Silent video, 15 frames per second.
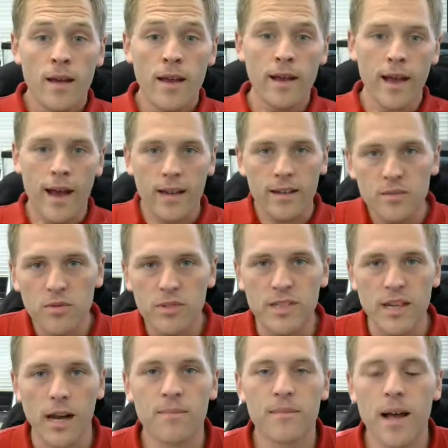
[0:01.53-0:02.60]
Hey guys,
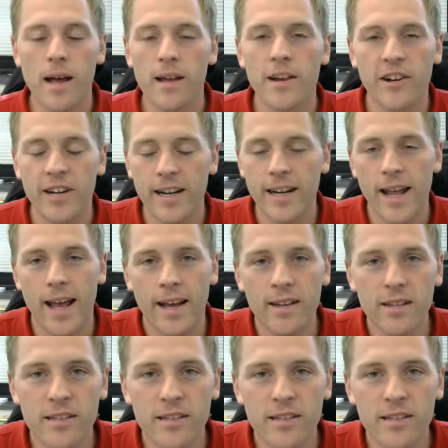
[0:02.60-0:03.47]
what's up? Not here today,